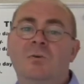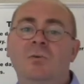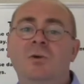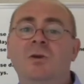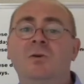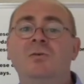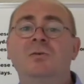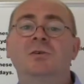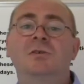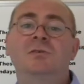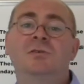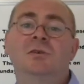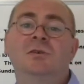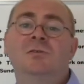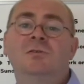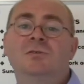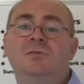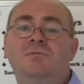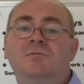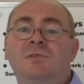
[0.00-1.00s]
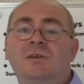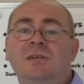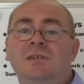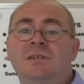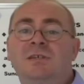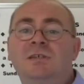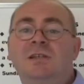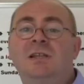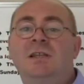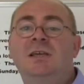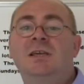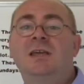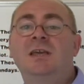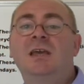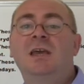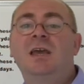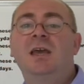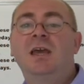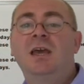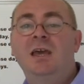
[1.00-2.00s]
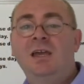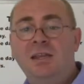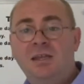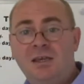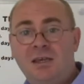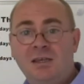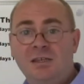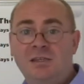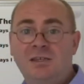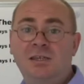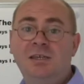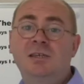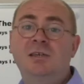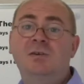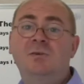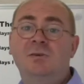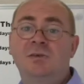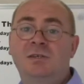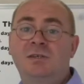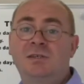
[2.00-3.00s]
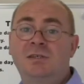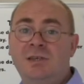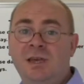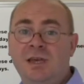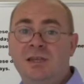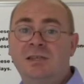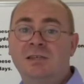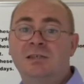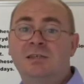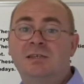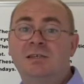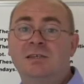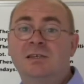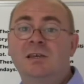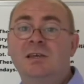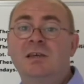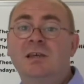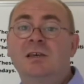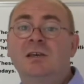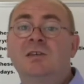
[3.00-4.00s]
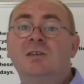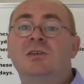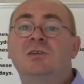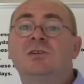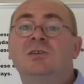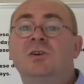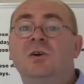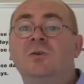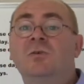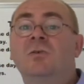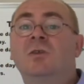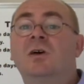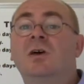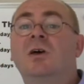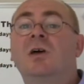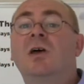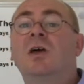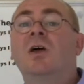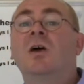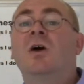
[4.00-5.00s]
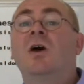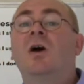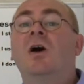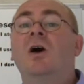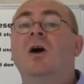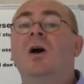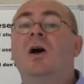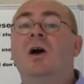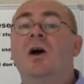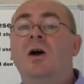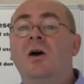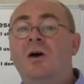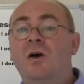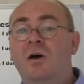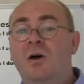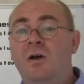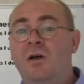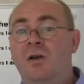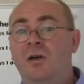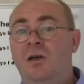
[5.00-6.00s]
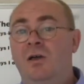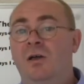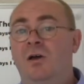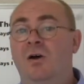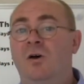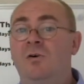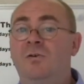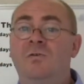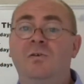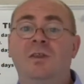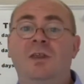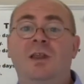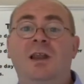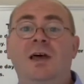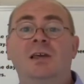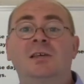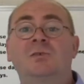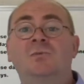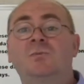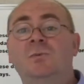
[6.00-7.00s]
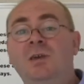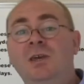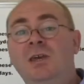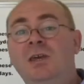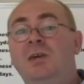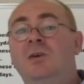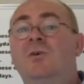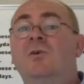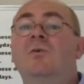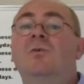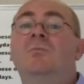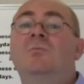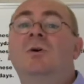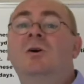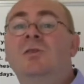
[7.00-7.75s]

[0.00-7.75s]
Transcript: We also use recently in the continuous tense to show that over the last week or